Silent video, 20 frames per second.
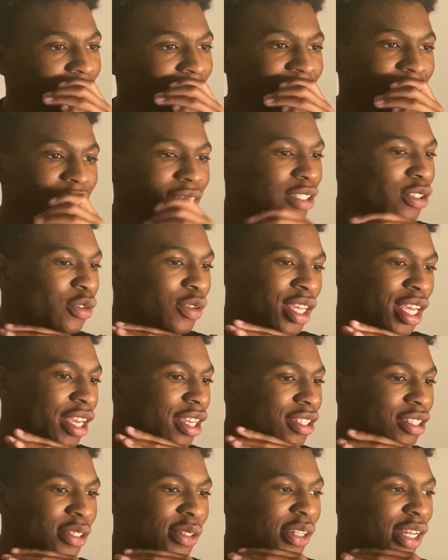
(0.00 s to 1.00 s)
Like, you
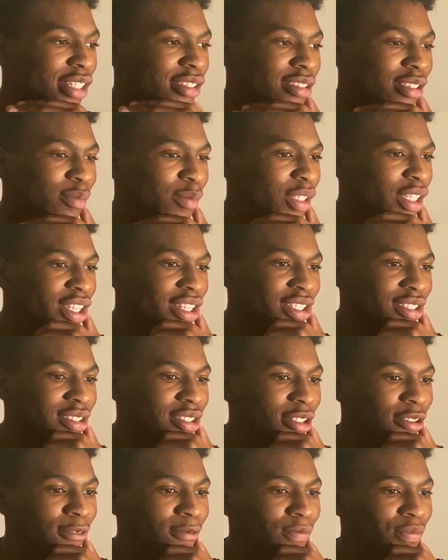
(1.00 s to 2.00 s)
can't do that to me,
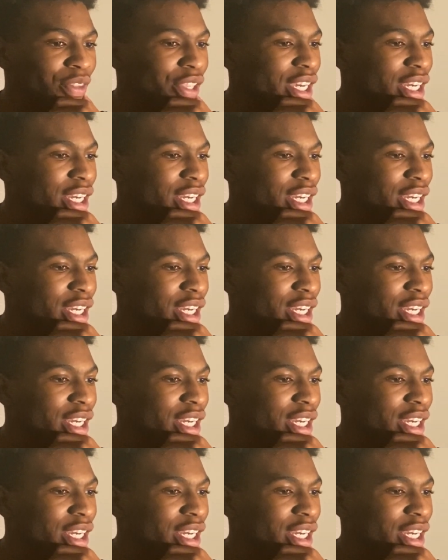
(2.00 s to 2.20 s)
EXO.